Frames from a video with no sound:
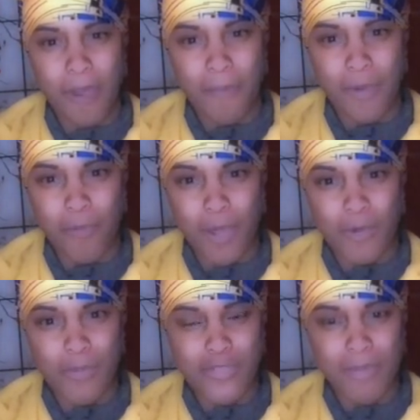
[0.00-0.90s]
But
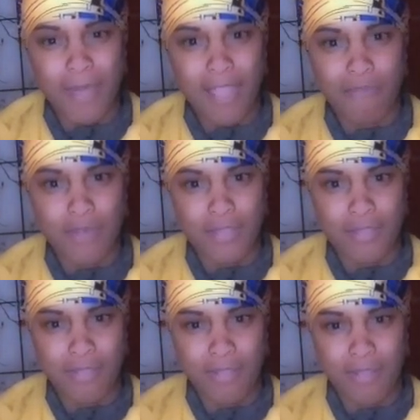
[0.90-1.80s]
welcome to
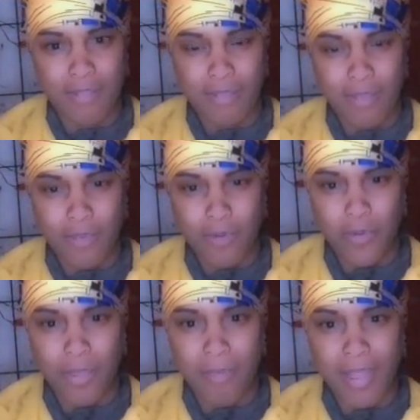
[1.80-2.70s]
mindfulness.
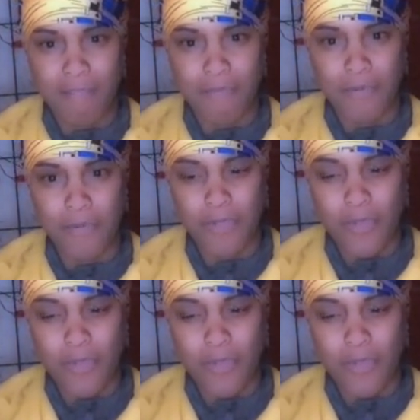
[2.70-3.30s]
When mindful,